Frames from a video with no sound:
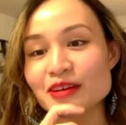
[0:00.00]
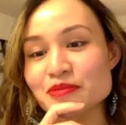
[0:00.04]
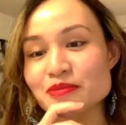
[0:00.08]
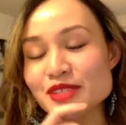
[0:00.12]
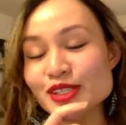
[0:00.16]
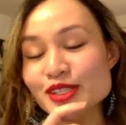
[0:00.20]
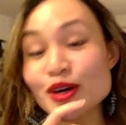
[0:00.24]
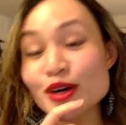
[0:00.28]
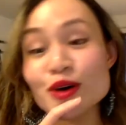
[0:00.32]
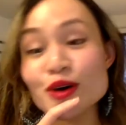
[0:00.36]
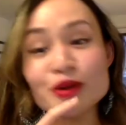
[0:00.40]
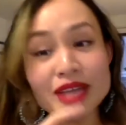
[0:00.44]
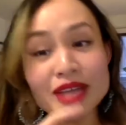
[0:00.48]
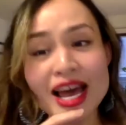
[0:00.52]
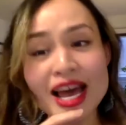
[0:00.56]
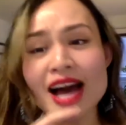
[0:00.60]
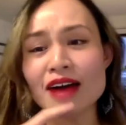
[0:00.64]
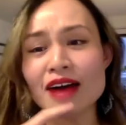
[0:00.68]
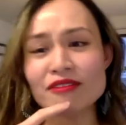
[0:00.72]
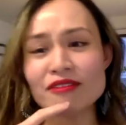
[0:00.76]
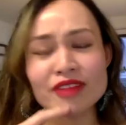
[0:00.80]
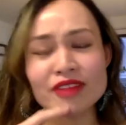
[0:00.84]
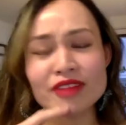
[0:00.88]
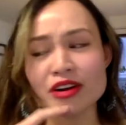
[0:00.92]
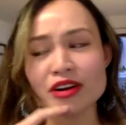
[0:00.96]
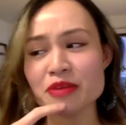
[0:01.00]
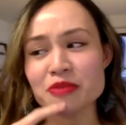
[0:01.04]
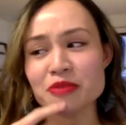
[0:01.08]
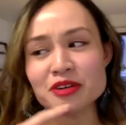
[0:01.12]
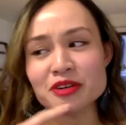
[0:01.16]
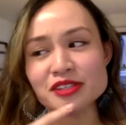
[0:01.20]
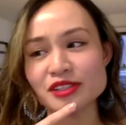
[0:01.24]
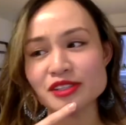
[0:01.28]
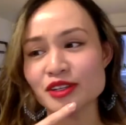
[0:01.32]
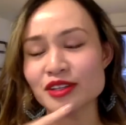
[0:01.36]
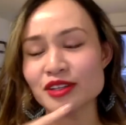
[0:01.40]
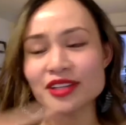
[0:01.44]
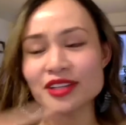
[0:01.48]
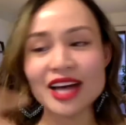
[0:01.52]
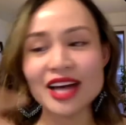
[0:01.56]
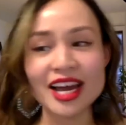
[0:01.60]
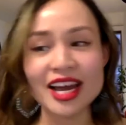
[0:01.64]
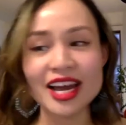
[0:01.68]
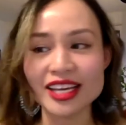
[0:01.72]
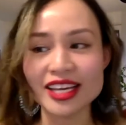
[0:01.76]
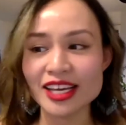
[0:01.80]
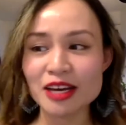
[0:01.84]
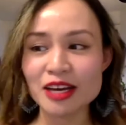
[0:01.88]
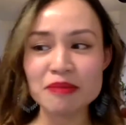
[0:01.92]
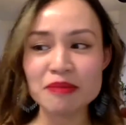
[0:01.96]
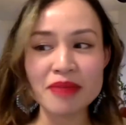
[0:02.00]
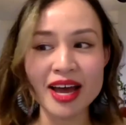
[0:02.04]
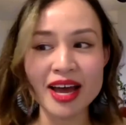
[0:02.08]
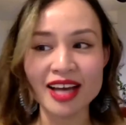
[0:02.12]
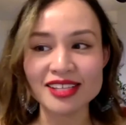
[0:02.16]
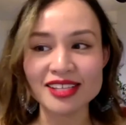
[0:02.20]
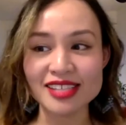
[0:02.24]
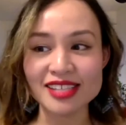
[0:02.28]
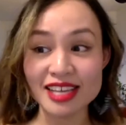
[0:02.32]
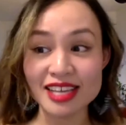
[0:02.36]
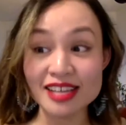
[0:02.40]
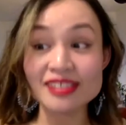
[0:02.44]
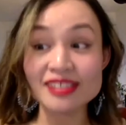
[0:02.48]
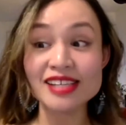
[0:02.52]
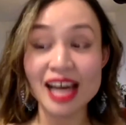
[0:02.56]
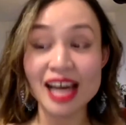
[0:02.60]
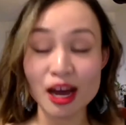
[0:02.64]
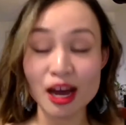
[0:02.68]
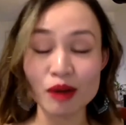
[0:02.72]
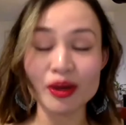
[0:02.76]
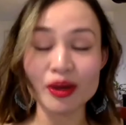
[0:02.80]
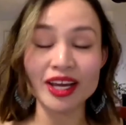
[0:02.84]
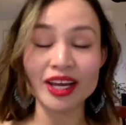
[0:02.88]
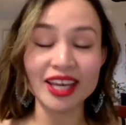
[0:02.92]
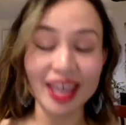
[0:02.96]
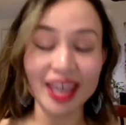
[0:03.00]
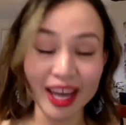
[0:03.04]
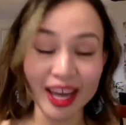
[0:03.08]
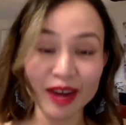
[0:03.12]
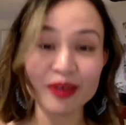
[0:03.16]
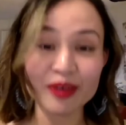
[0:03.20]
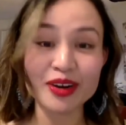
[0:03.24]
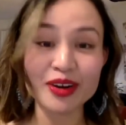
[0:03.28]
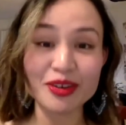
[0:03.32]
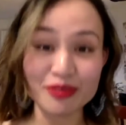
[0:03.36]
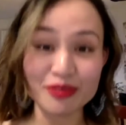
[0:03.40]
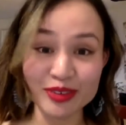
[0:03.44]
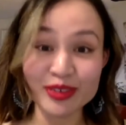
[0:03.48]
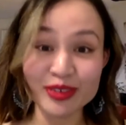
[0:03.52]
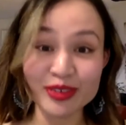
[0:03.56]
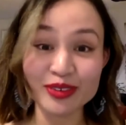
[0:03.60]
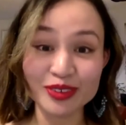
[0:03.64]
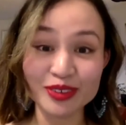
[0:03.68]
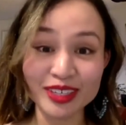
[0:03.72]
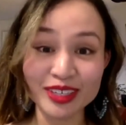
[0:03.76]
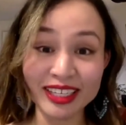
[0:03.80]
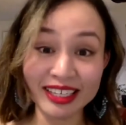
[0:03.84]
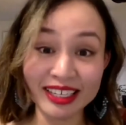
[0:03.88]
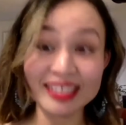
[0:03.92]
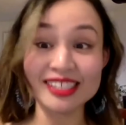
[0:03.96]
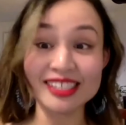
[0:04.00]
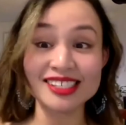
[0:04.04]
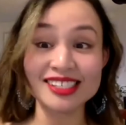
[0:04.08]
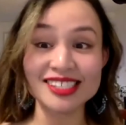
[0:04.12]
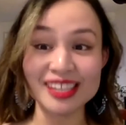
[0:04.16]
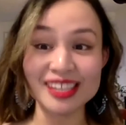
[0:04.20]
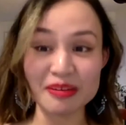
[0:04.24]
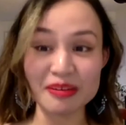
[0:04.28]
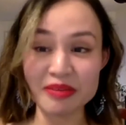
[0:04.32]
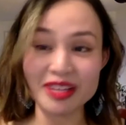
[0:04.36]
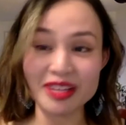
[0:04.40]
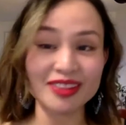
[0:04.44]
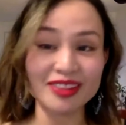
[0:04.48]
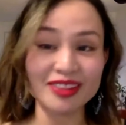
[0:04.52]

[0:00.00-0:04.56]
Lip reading: So yeah, very personal. The IKEA bags is how I carry food. It is. I mean, the